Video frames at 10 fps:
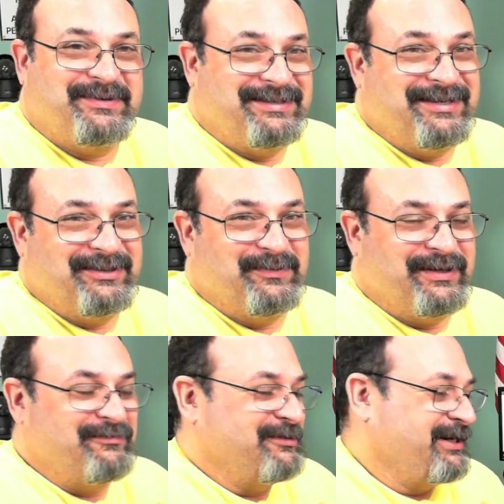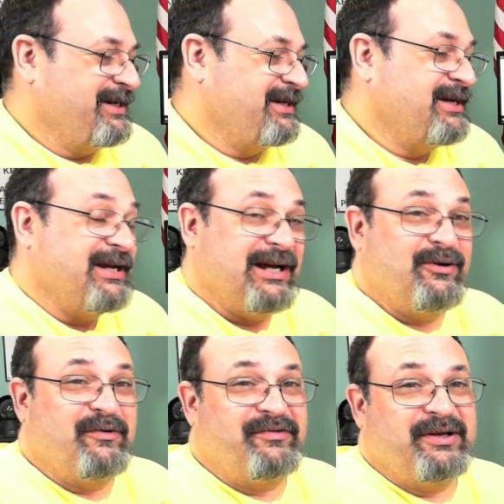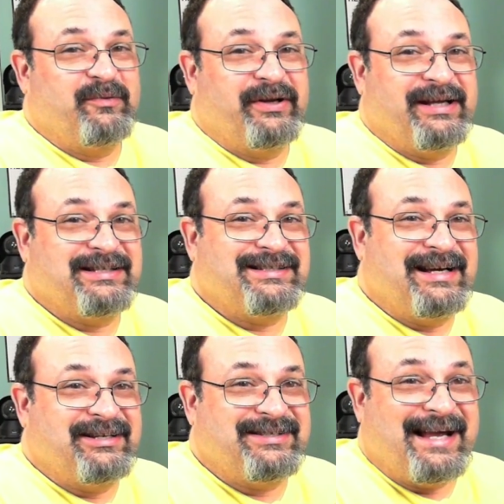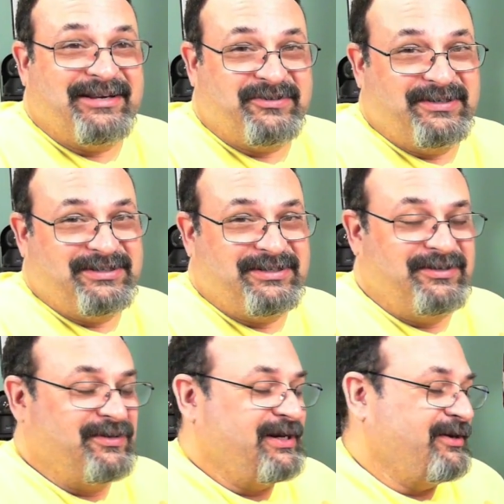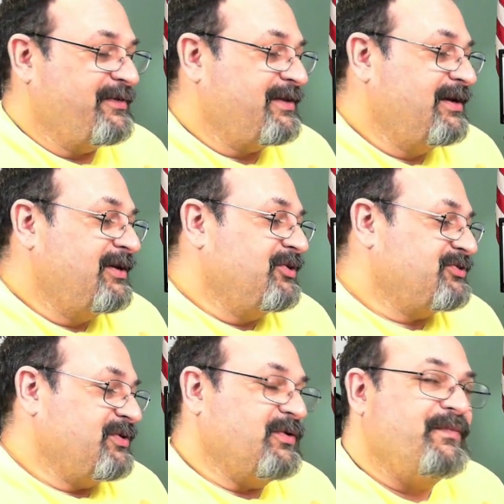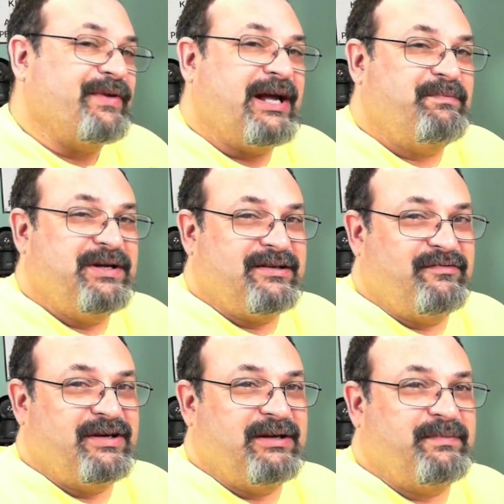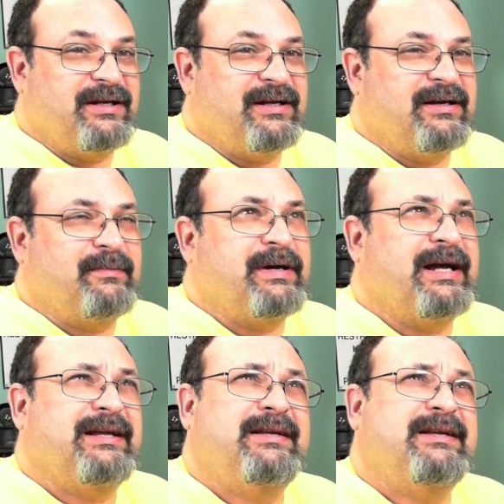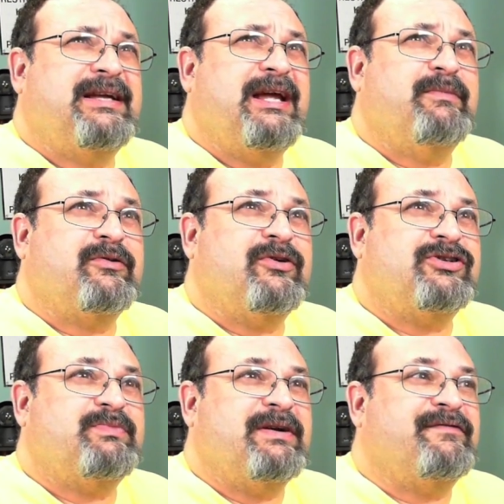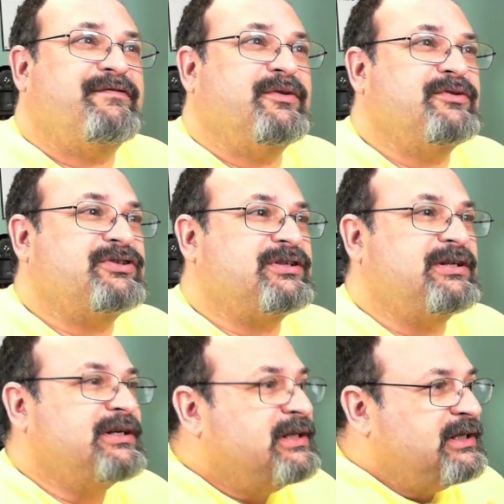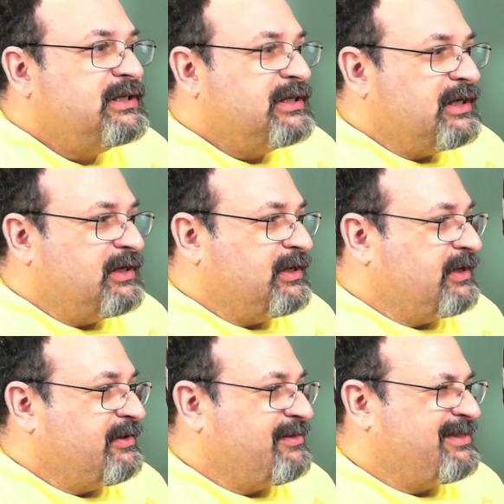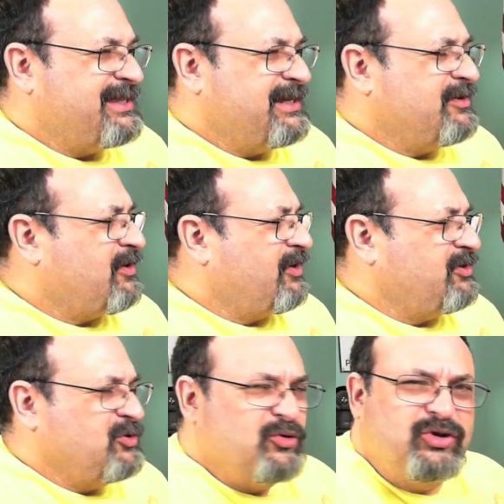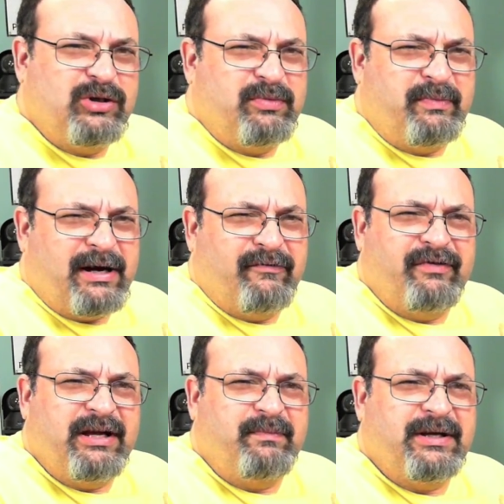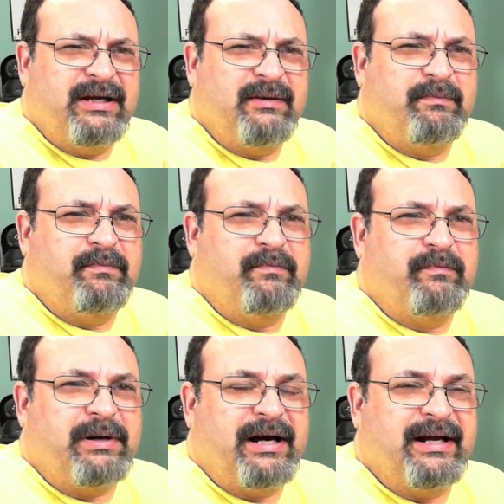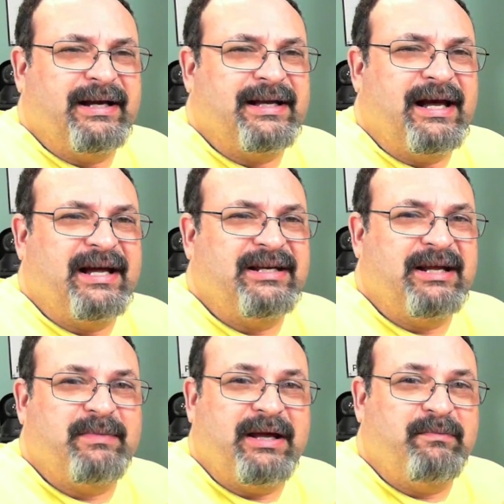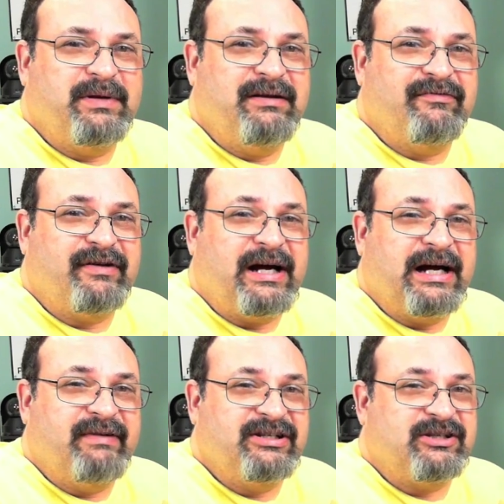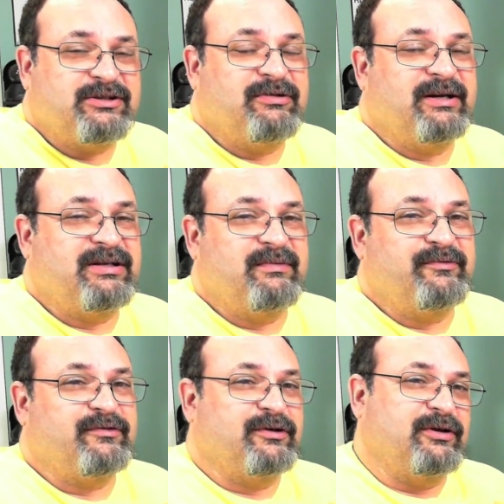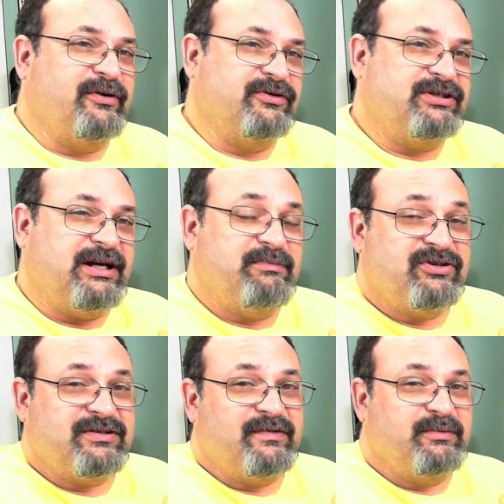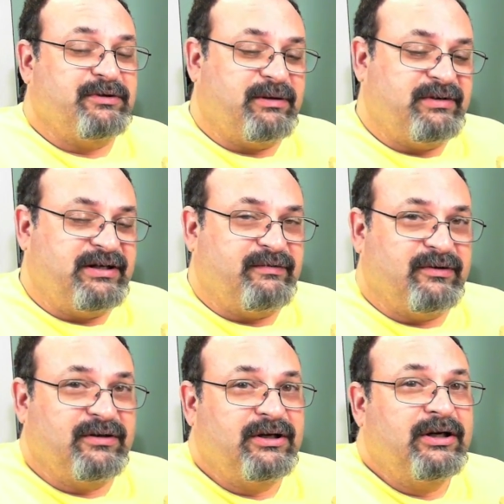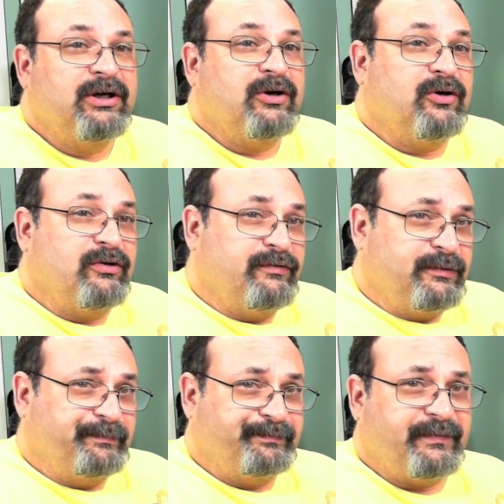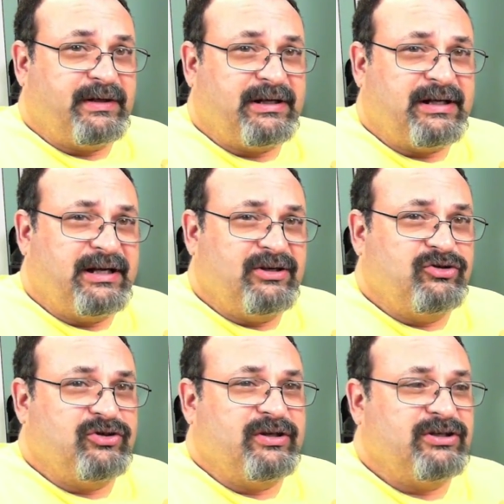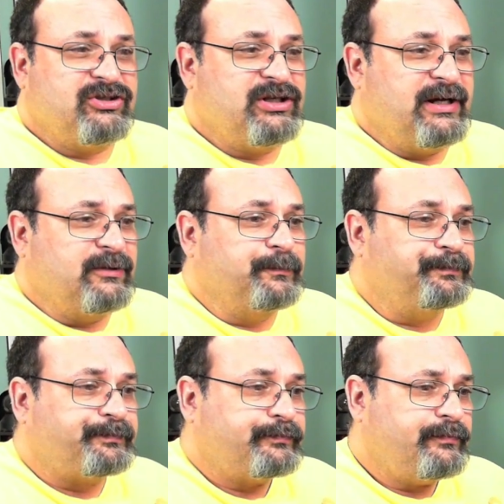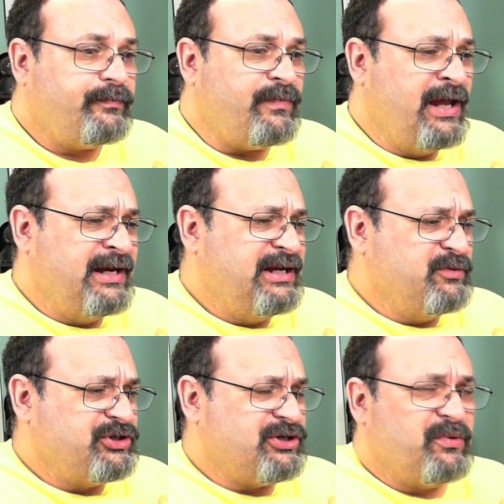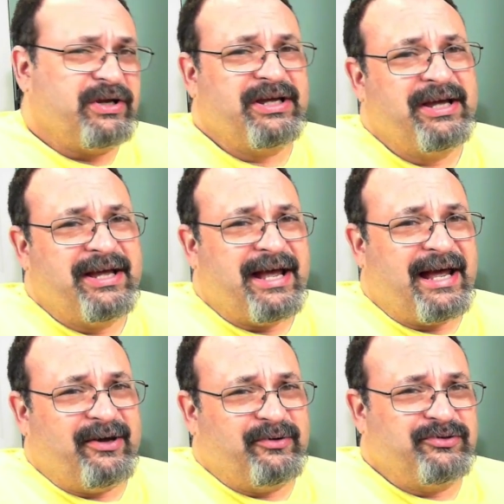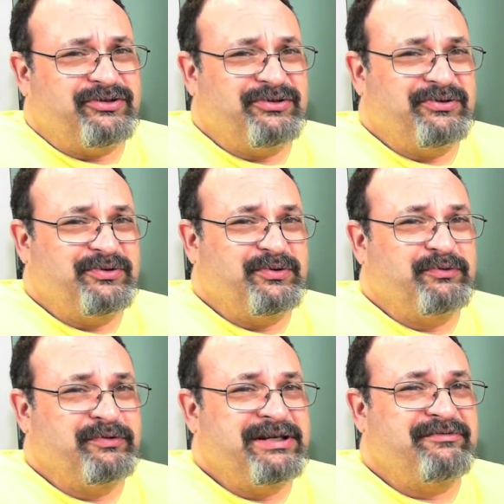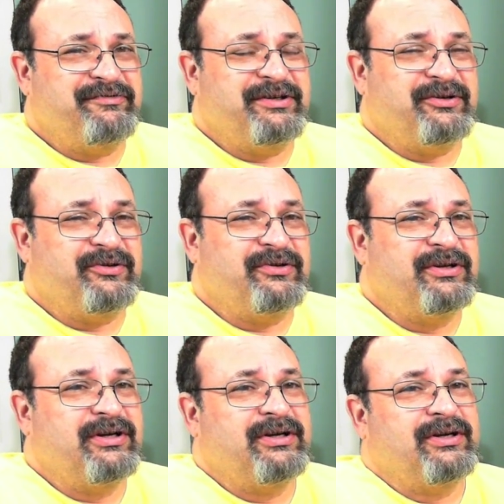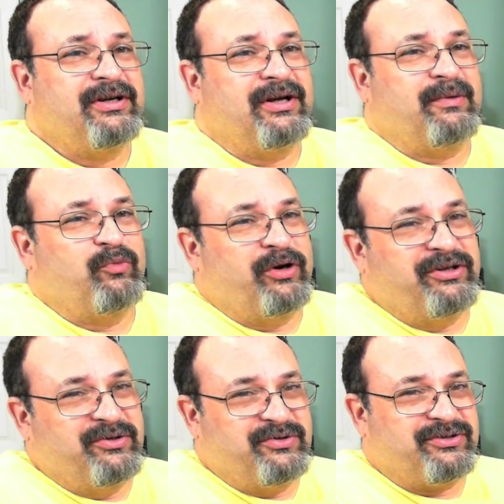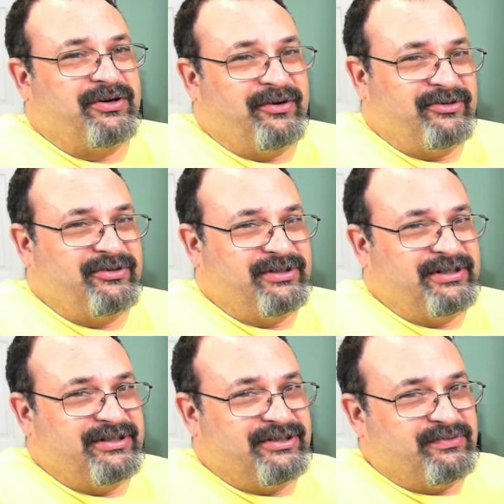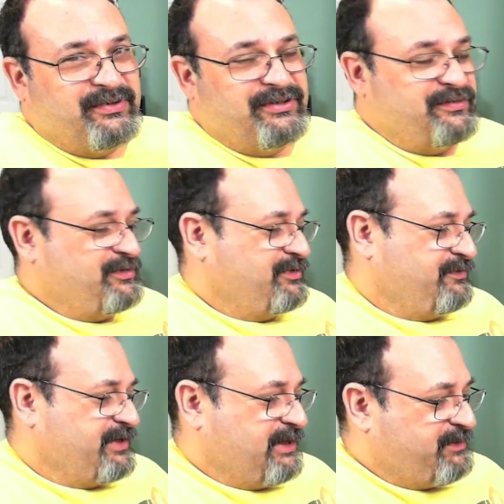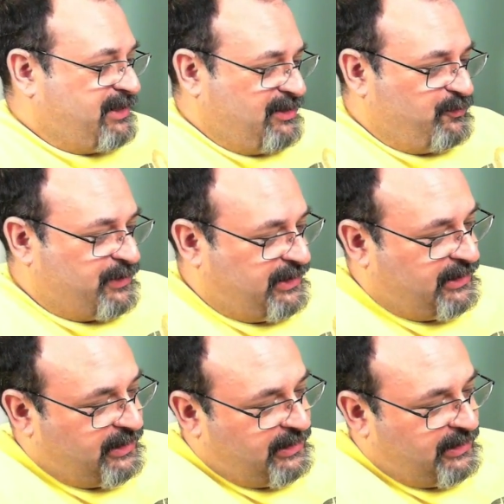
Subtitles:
another one, right? And hopefully one that's not as hazardous to your health. So I picked vaping. I came across my first thing on YouTube about vaping by a guy named MP5. I subscribed to him for a long time. Most of you probably never heard of him, but I enjoy his channel. And he was showing how to refill one-use cartridges when you vape. But anyway,